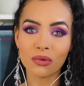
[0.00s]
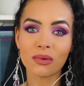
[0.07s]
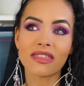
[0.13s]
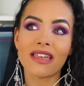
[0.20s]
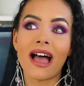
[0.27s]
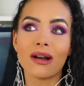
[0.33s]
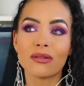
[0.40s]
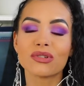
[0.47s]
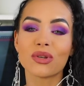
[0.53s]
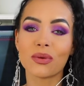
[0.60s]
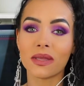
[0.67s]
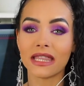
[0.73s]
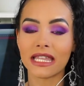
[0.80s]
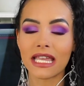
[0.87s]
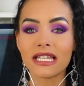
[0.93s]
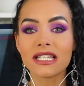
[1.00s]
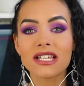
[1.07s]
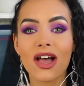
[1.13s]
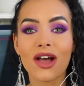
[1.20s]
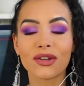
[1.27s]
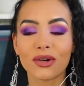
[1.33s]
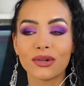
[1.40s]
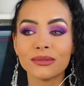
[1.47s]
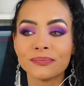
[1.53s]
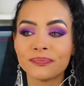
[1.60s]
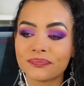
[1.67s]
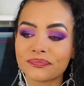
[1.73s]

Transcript: without doing the internal.